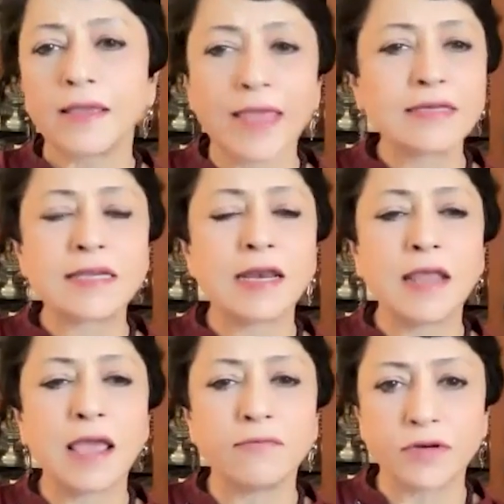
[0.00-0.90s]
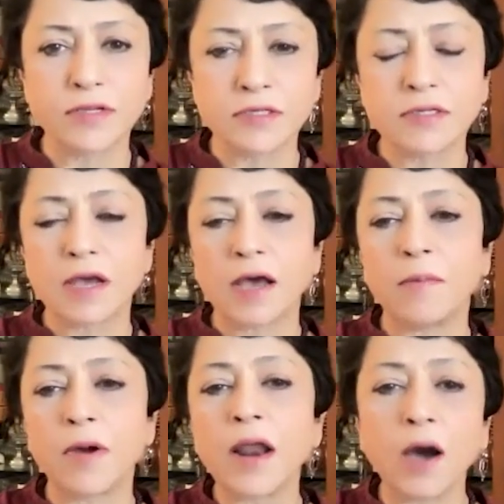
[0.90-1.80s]
get any evidence
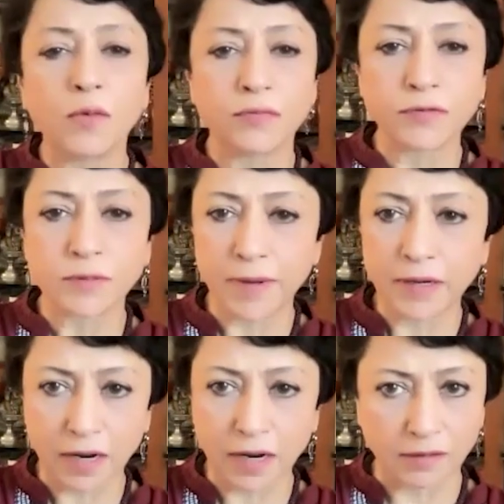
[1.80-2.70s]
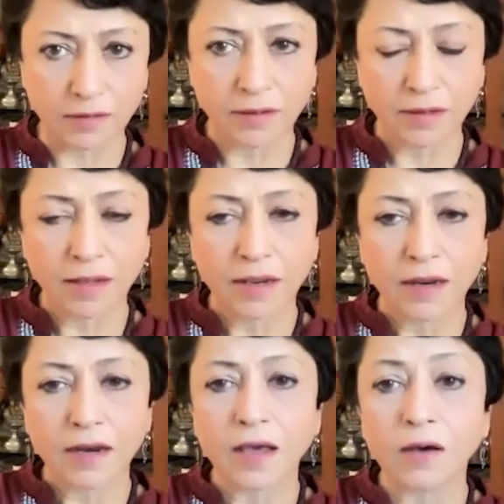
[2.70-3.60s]
about how it was being done.
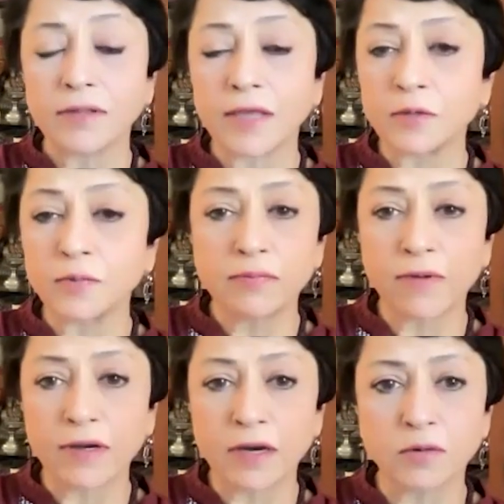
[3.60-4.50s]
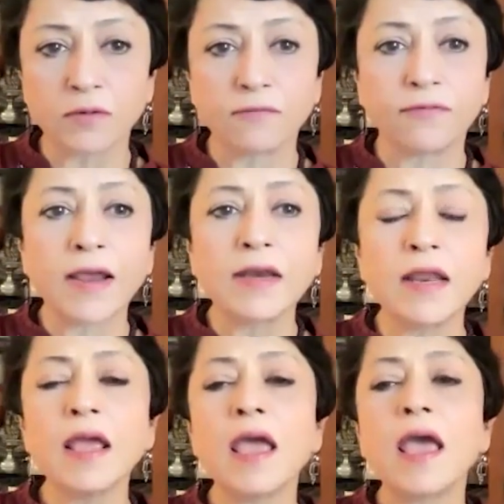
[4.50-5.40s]
Now, that tweet went out on
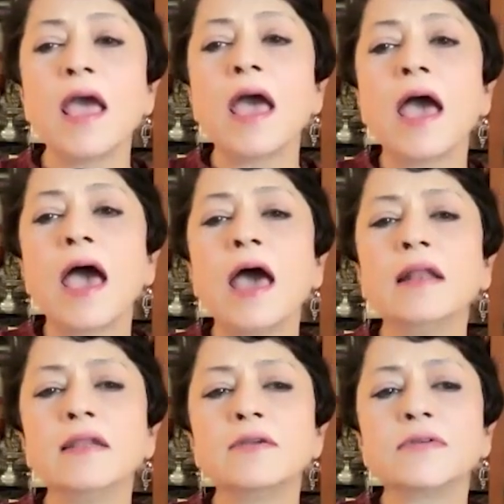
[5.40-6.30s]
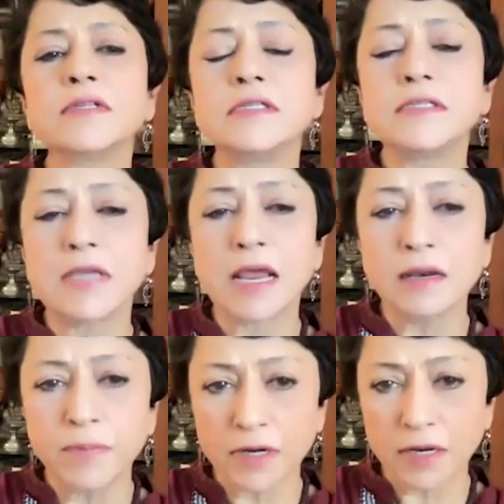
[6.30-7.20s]
Friday and it was
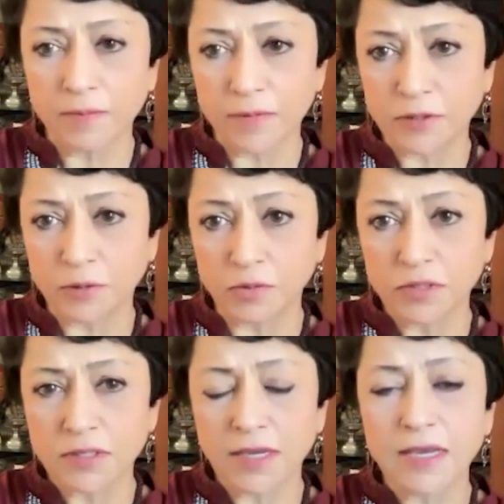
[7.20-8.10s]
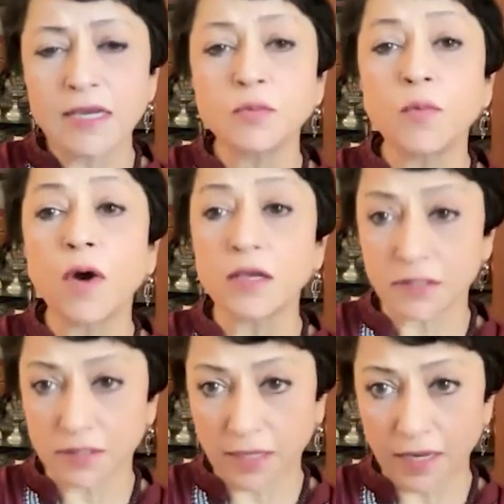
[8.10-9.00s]
deliberately misused. It
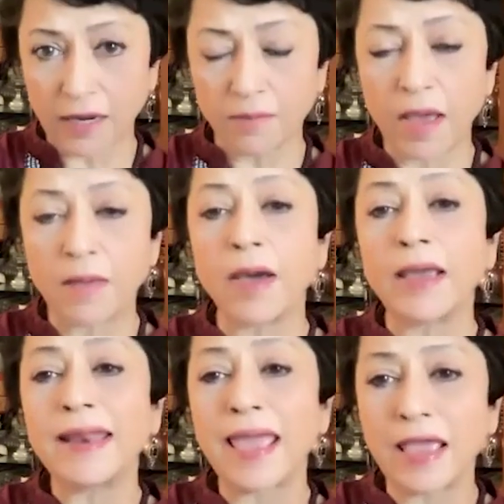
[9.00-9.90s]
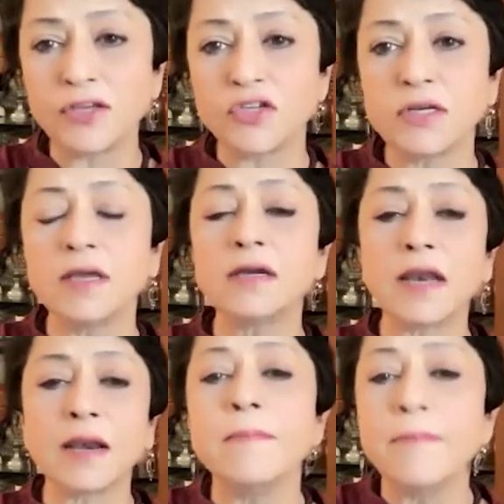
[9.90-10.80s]
was, in my mind, engineered
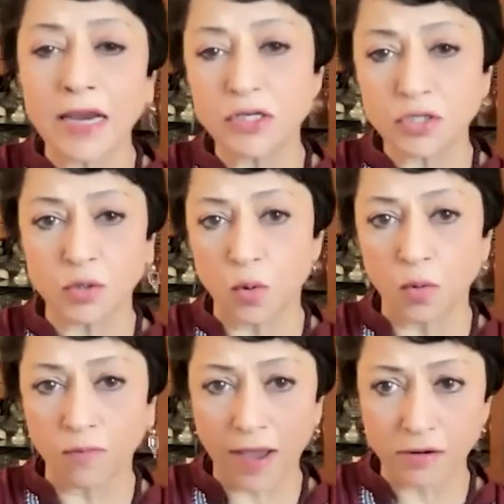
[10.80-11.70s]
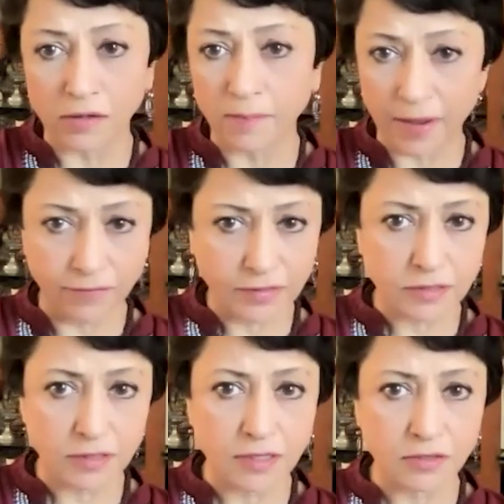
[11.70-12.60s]
and made to go viral by
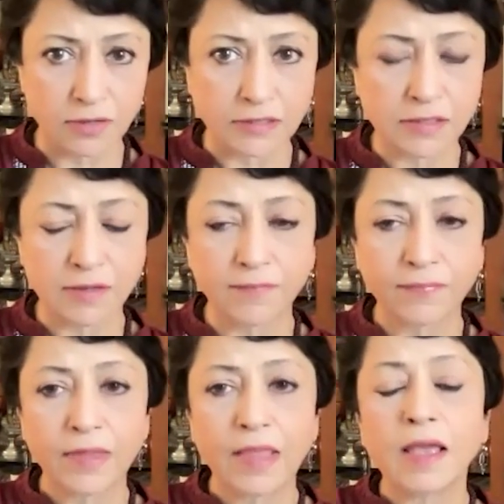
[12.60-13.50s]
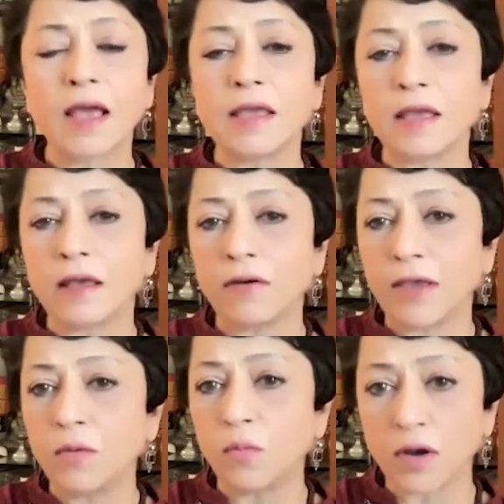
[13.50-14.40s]
vested interests
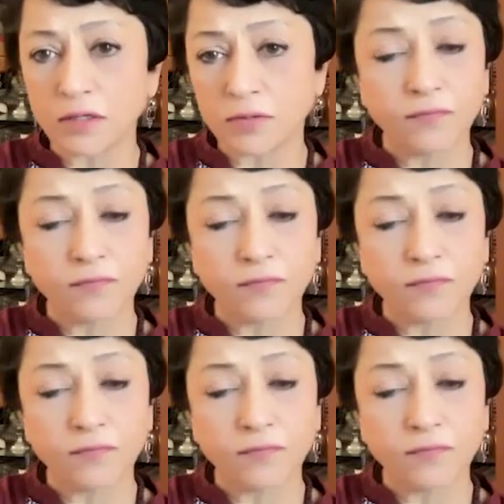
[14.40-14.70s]
in what